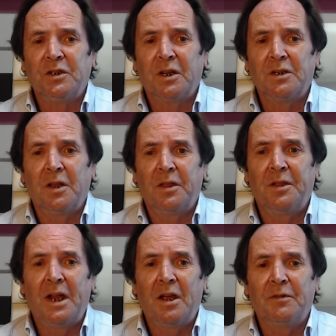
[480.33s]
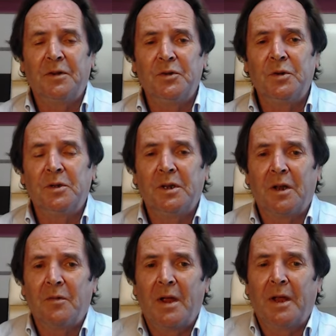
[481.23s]
and the threat of a nuclear
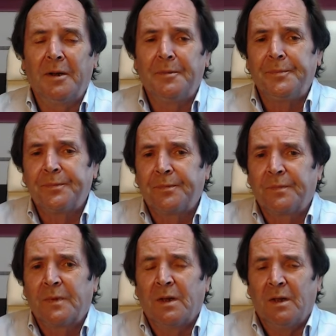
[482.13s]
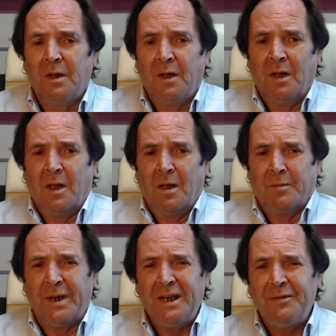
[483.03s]
Iran.
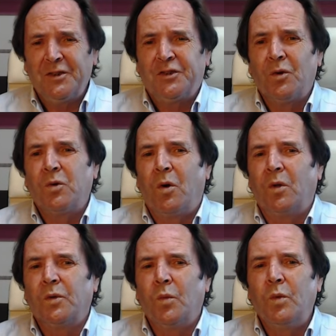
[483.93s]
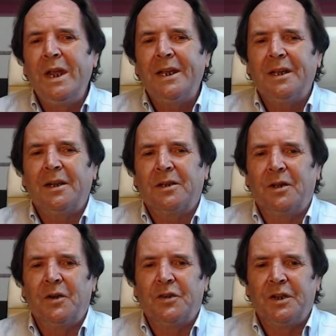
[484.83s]
But even so-called weaker
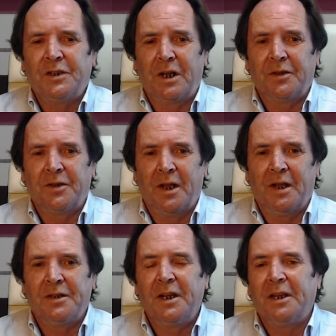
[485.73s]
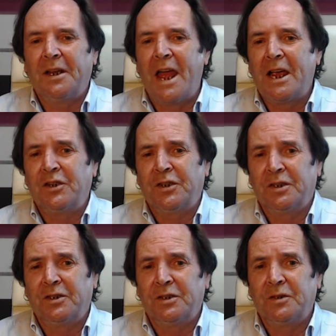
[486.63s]
countries are taking
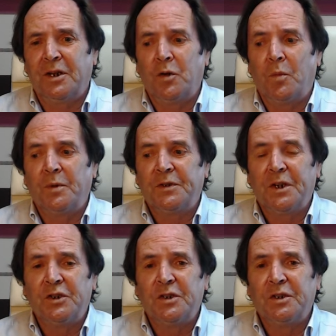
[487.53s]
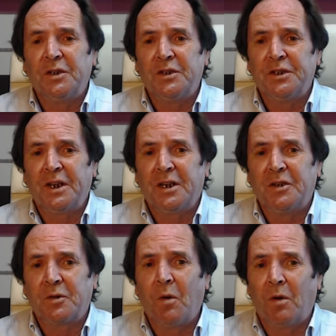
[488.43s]
action in opposition to the
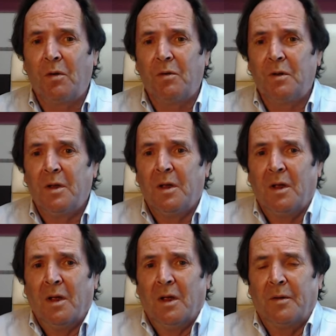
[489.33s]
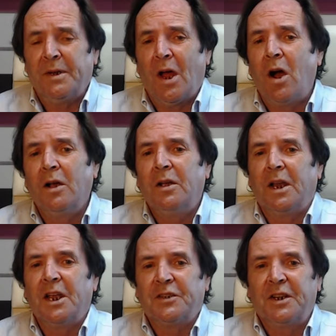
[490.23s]
status quo. I mean, Hungary
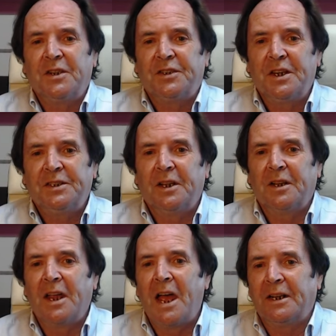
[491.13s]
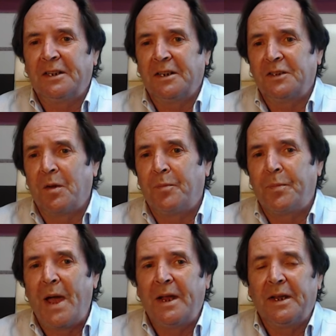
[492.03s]
is consistently acting as a
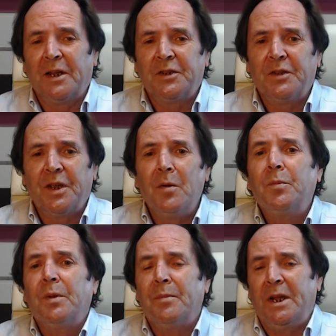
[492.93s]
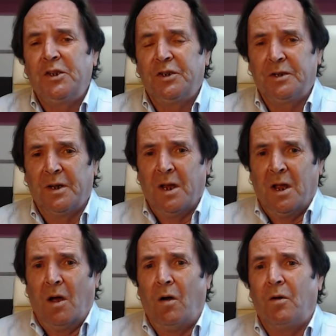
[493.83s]
barrier to the implementation
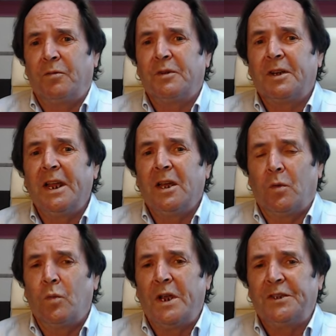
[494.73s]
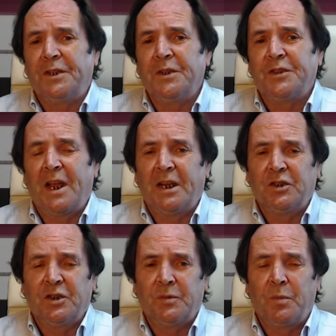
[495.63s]
of greater Western
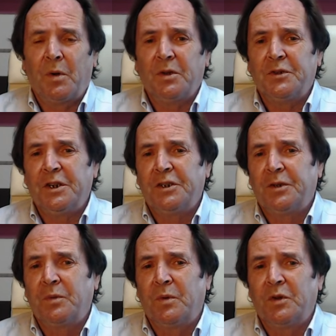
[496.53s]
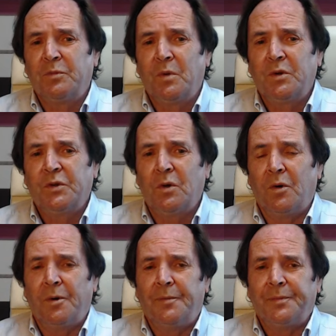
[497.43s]
sanctions policies towards
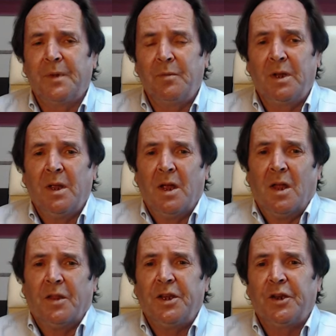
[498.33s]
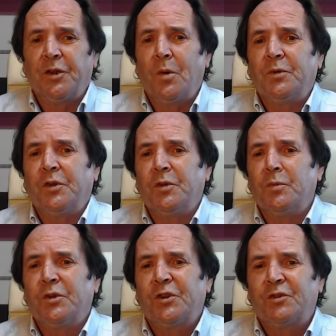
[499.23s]
Moscow. I mean, the adoption of the
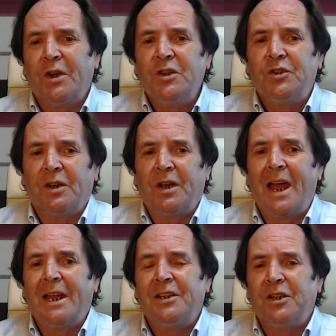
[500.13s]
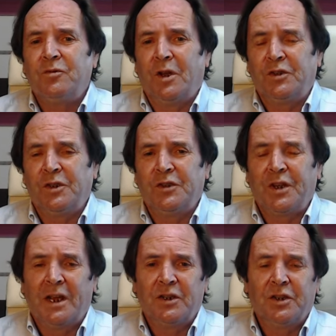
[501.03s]
most stringent anti-Russian
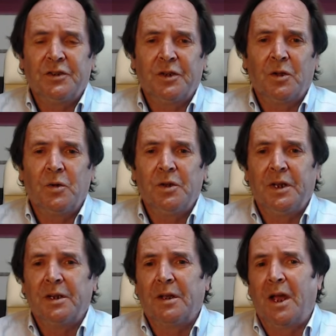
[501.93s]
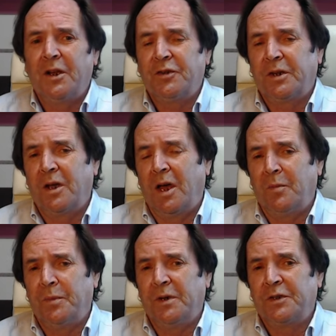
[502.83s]
sanctions, including
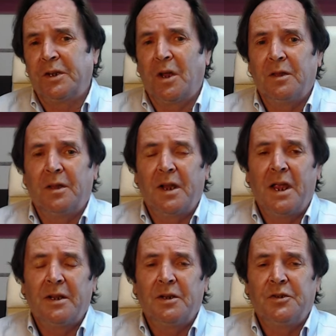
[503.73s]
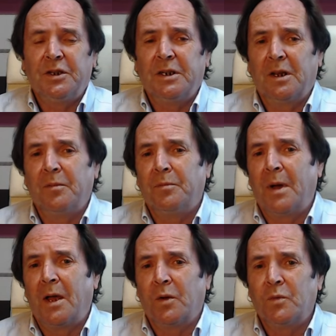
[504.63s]
hydrocarbons and other energy
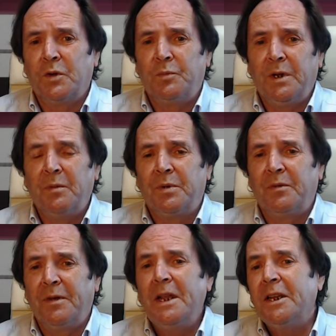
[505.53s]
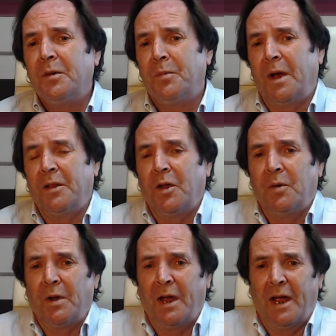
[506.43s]
embargo, is being prevented by
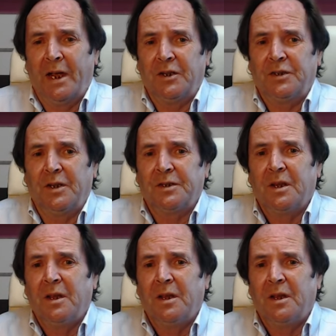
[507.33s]
their actions.